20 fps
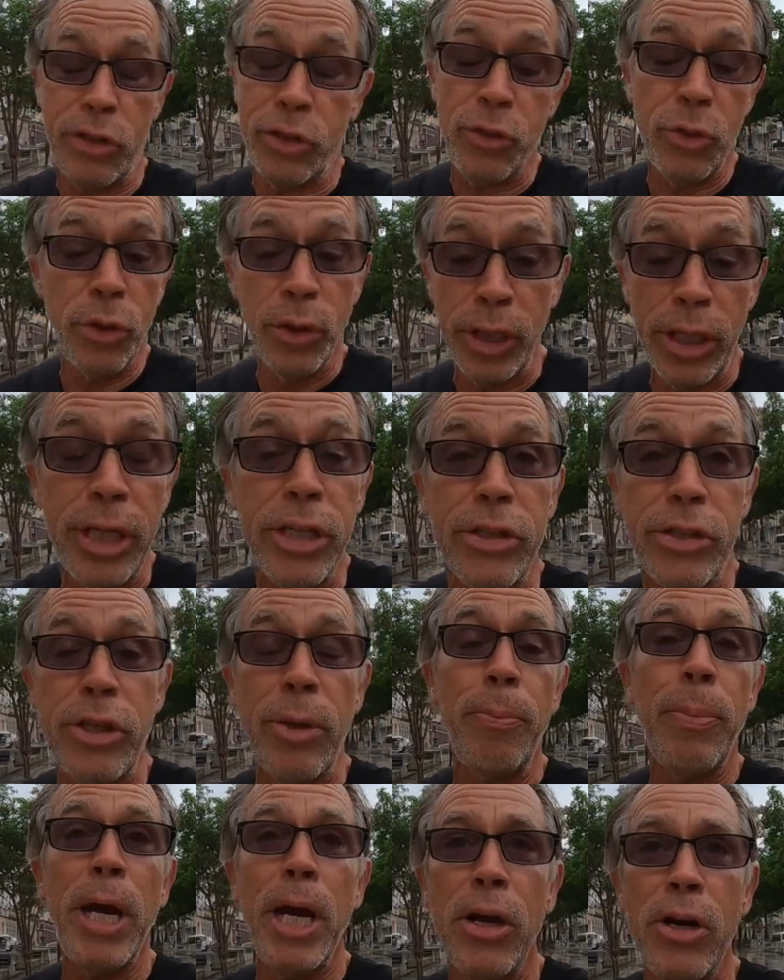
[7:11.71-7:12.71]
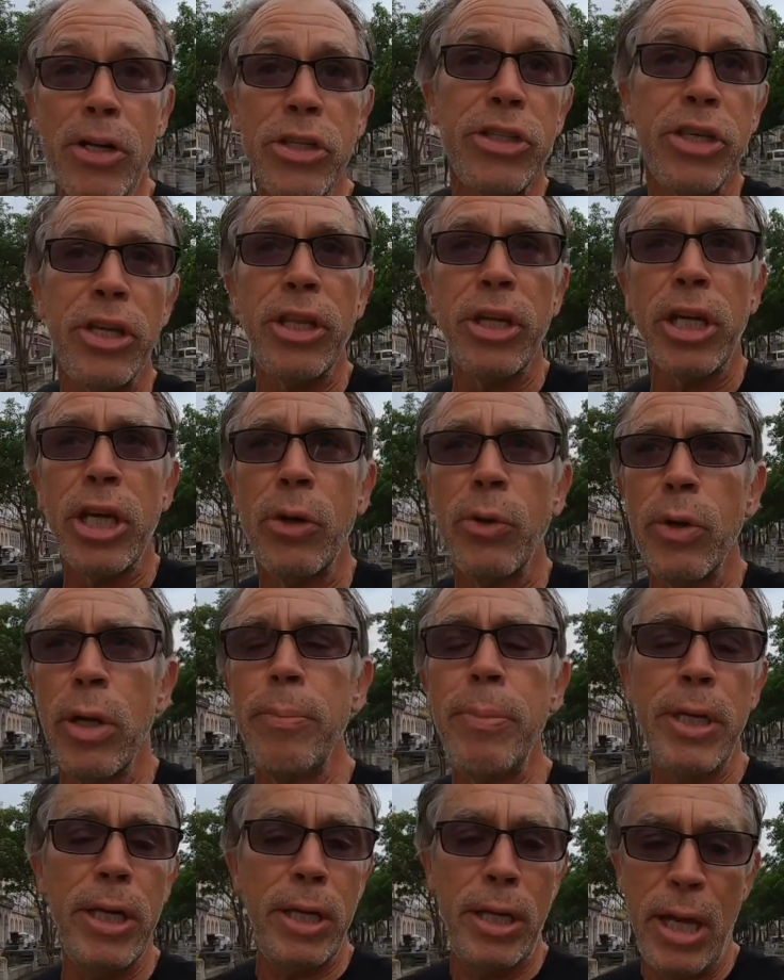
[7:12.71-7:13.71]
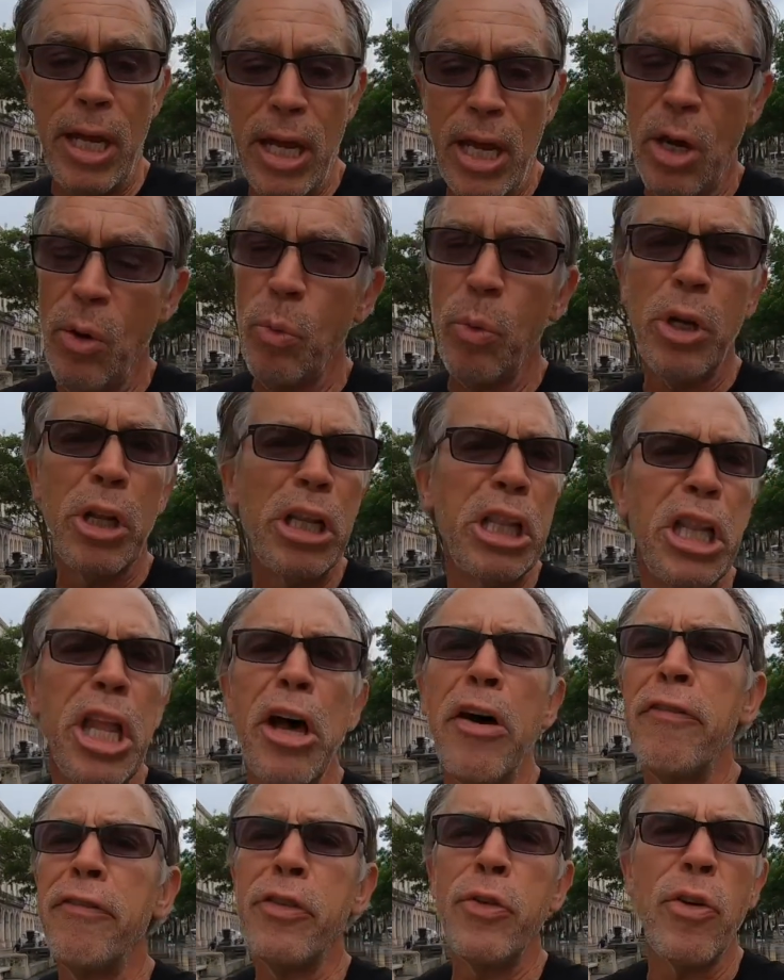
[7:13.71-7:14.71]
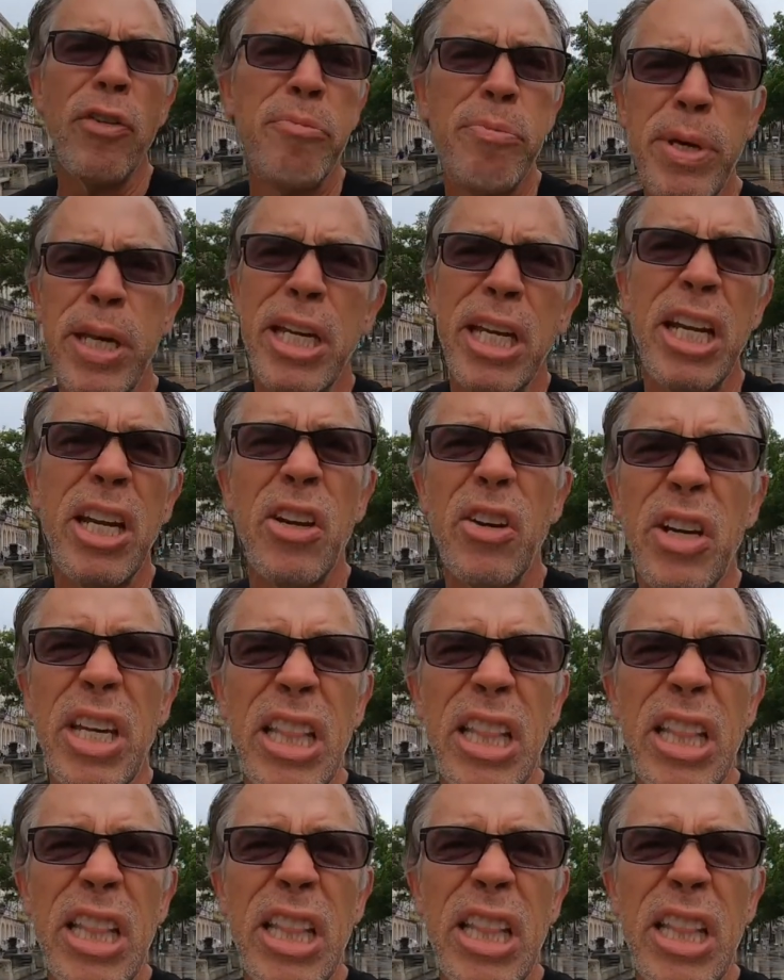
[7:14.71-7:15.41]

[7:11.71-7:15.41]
truly is the Paris of the Caribbean. I would love to have been here